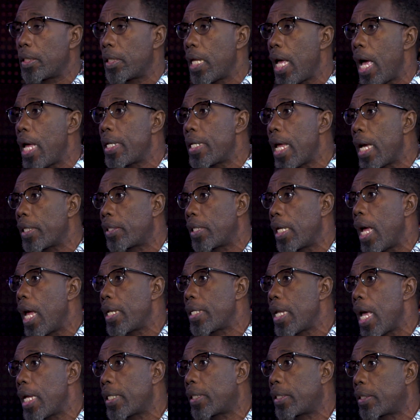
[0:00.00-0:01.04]
And
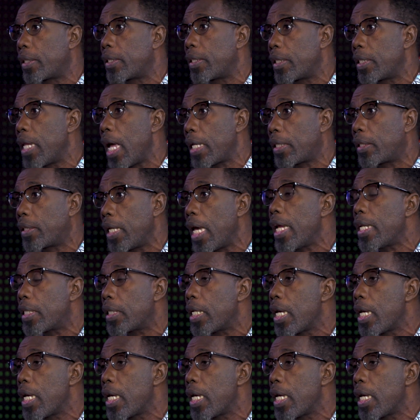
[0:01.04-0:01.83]
that's it.